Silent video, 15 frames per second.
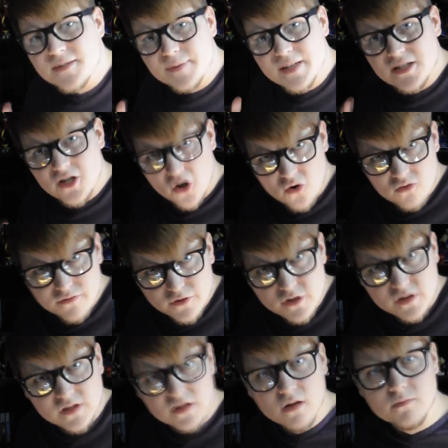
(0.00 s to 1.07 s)
And it's been known
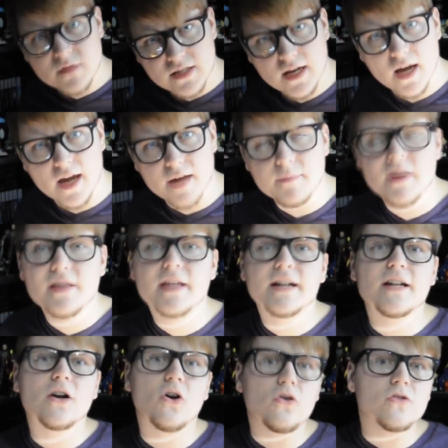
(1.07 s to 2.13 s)
for some time
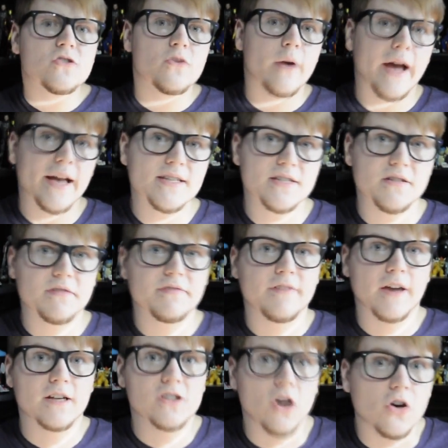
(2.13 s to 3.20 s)
that it also has an
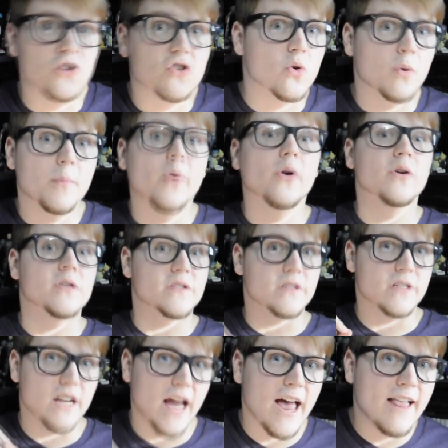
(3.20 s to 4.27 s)
effect on your
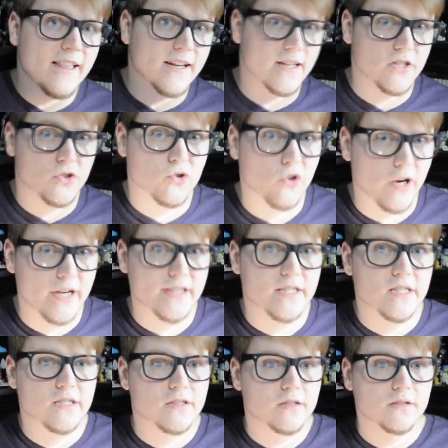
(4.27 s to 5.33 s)
personality
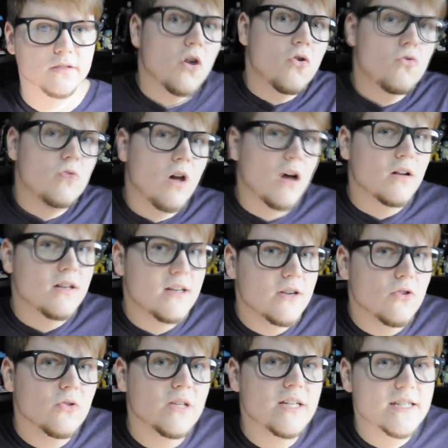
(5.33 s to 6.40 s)
traits, though not
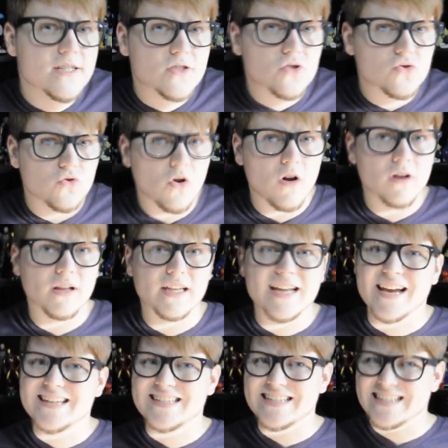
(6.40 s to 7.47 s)
nearly as
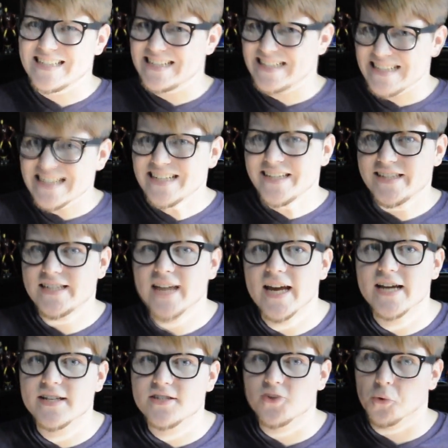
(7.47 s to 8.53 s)
strongly as it
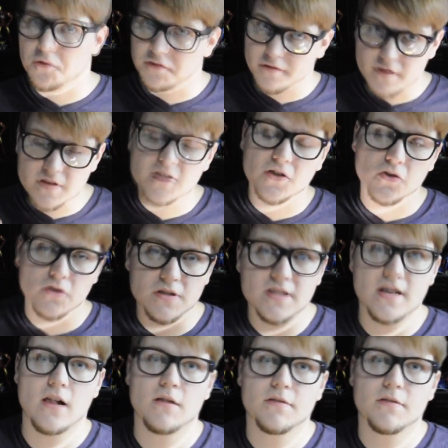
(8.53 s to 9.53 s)
dictates your physical